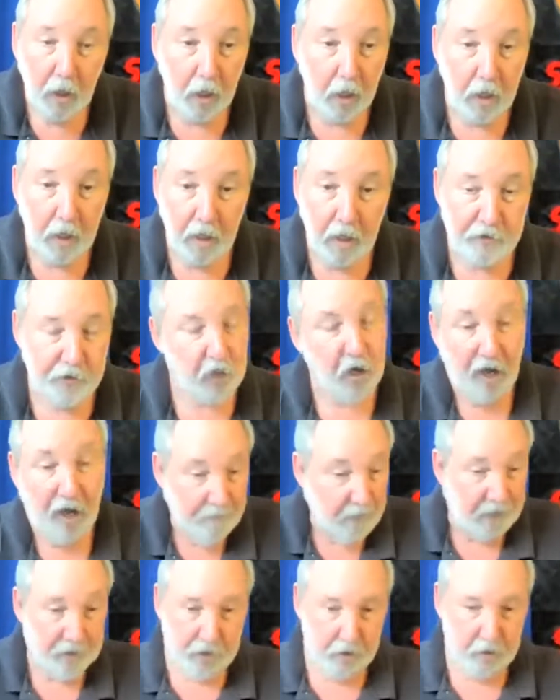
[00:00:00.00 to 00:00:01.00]
Uh, so I
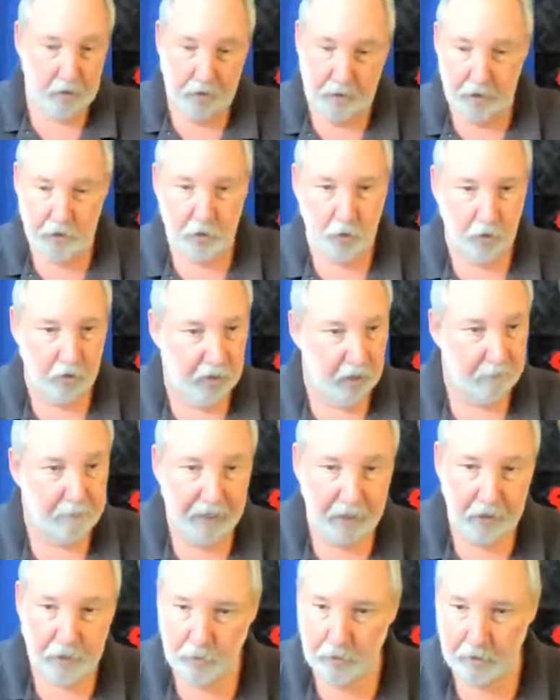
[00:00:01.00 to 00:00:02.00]
mentioned Discord. I
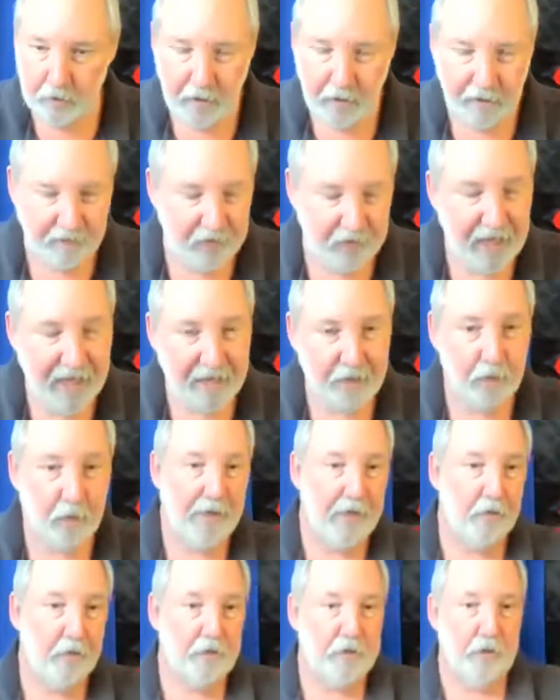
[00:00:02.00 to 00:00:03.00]
may as well cover that
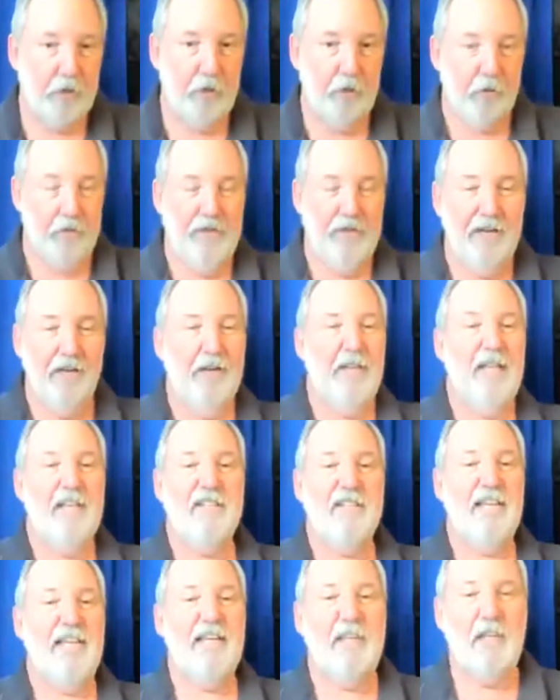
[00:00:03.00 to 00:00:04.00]
ground too. There
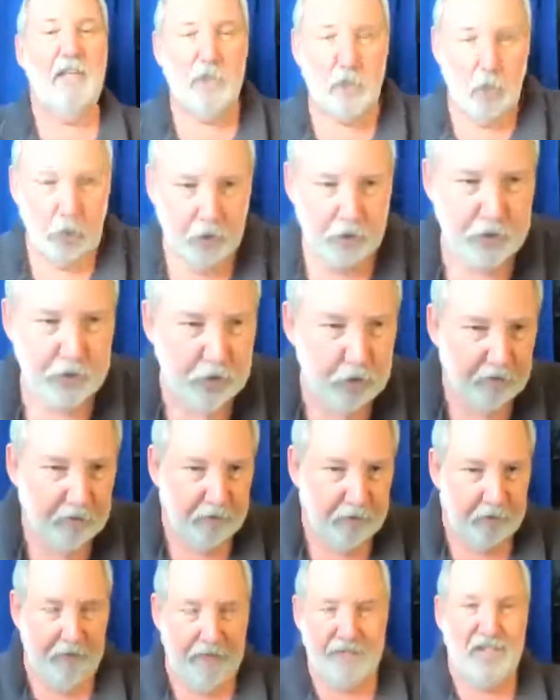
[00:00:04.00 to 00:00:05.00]
is a Discord
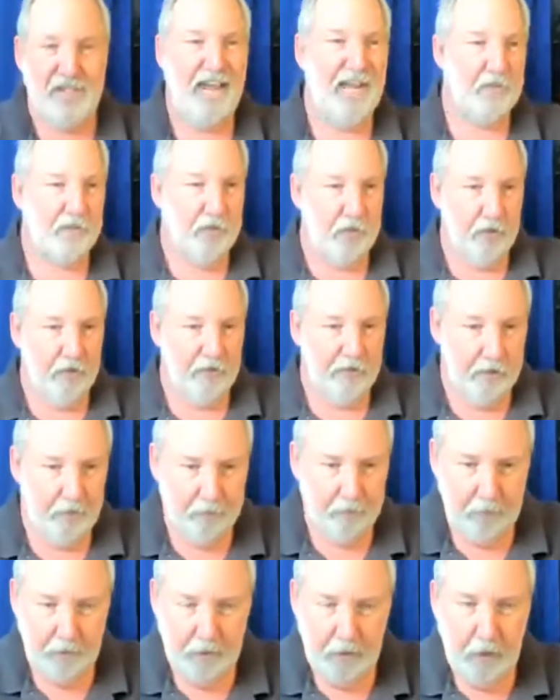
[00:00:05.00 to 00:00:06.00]
server, a chat
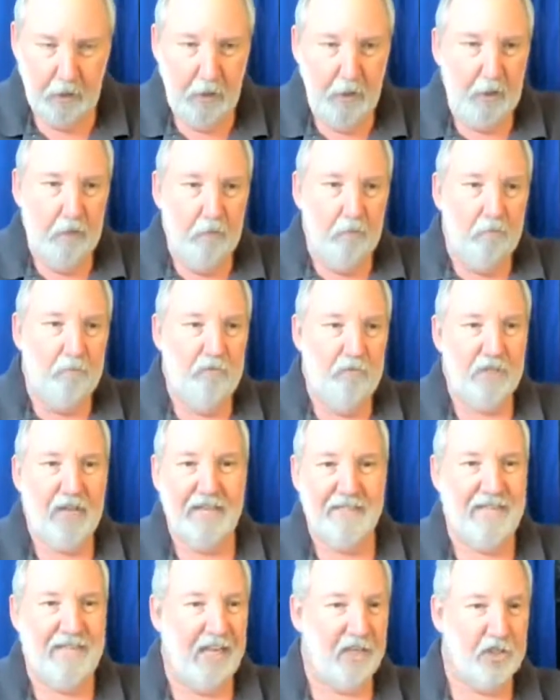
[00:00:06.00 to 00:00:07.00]
server. It's
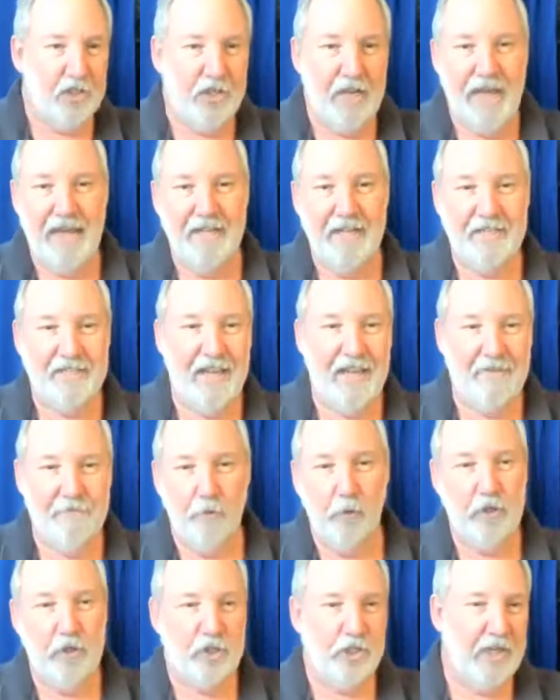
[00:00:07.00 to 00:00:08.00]
got text chat, it's got
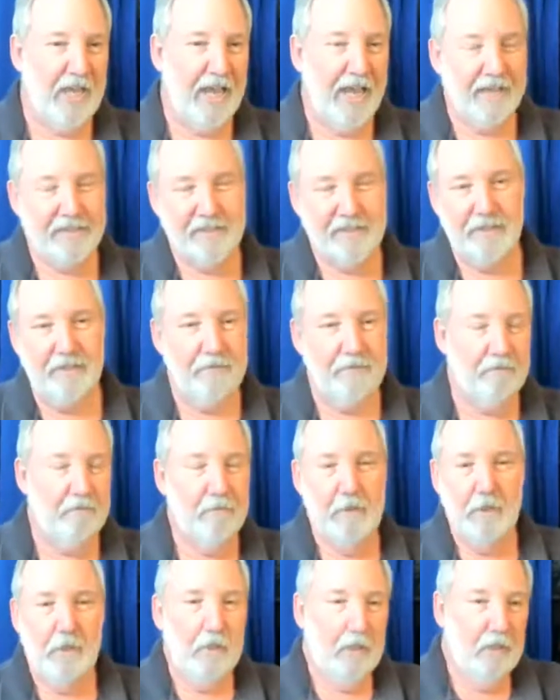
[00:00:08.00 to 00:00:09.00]
voice chat, and
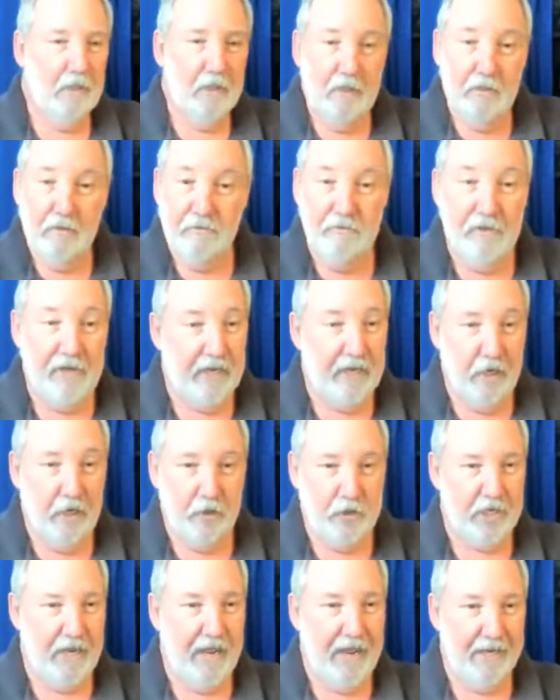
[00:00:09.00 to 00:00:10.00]
video
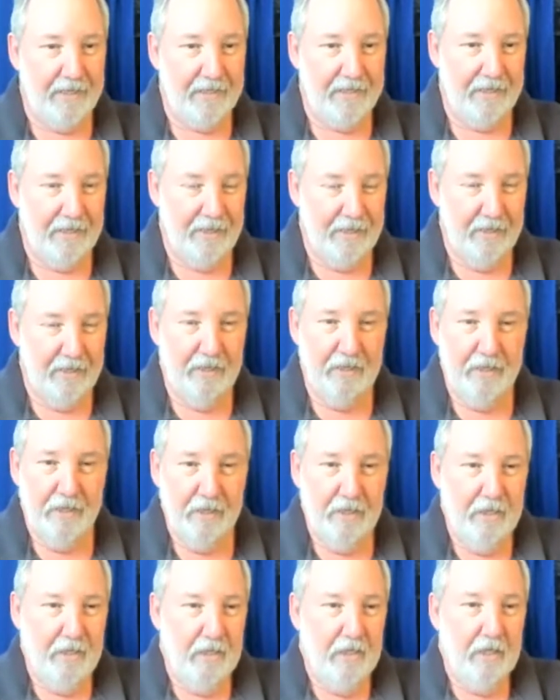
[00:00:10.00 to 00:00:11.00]
chat, and
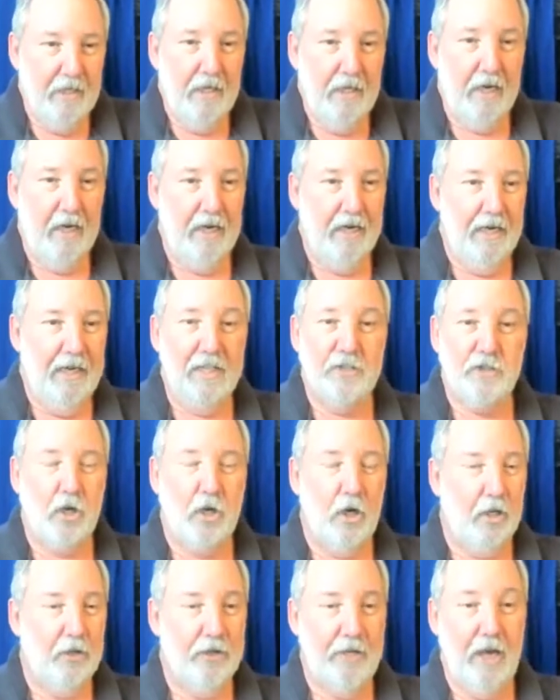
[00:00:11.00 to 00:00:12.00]
uh, it's
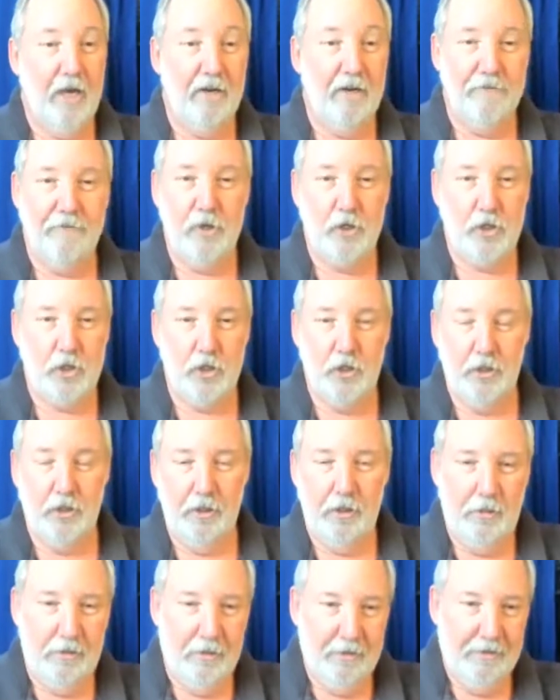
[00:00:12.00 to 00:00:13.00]
called the
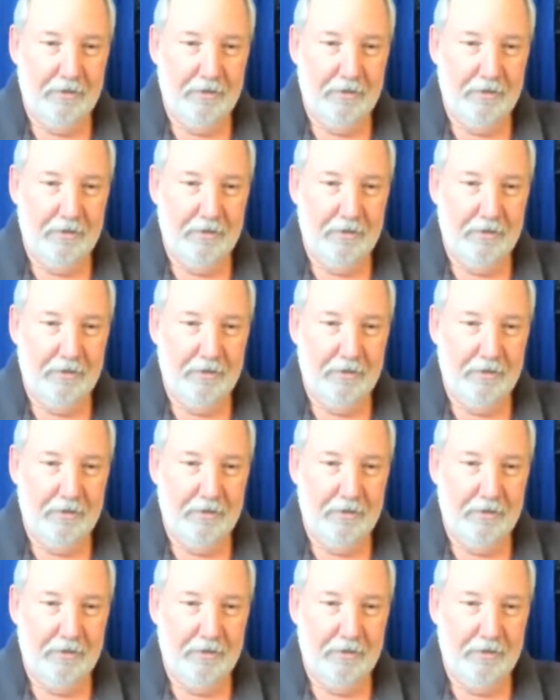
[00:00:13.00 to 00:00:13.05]
unofficial,